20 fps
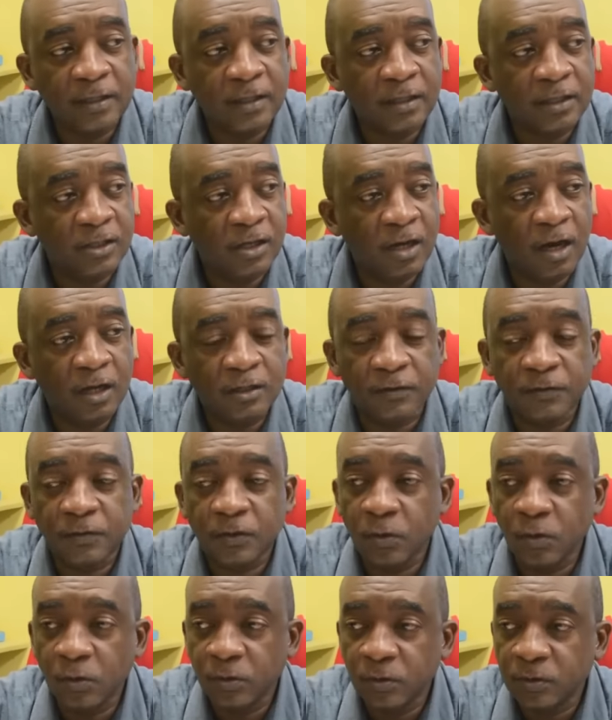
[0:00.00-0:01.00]
in charge of
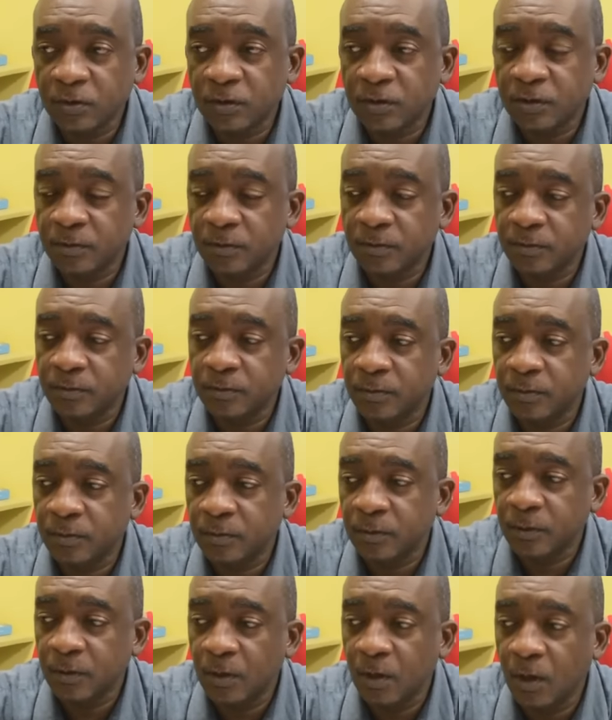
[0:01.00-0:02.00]
schools,
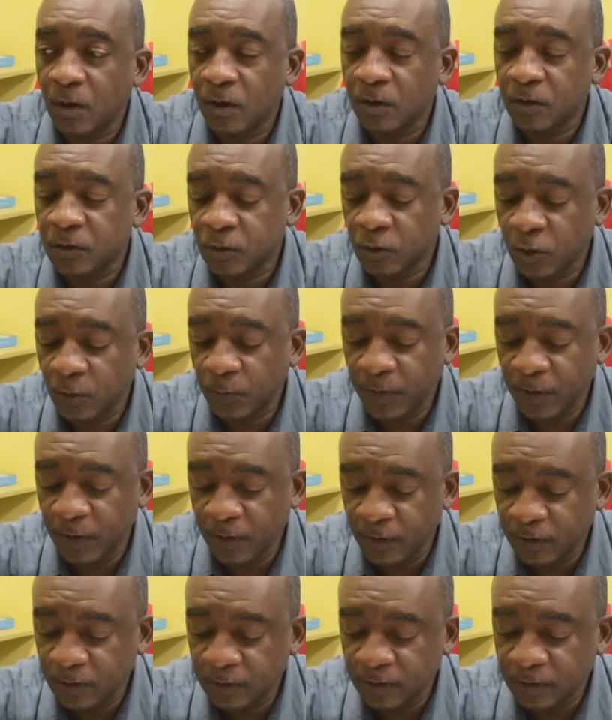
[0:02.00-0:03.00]
also
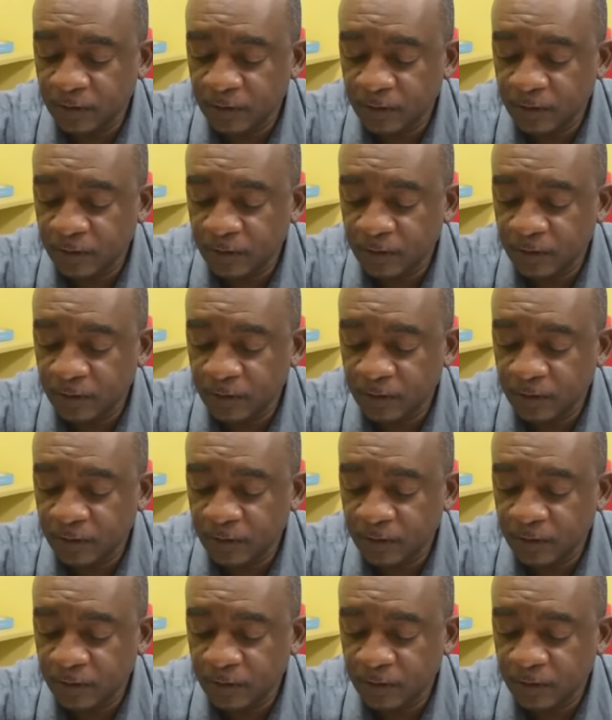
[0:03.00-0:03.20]
parents,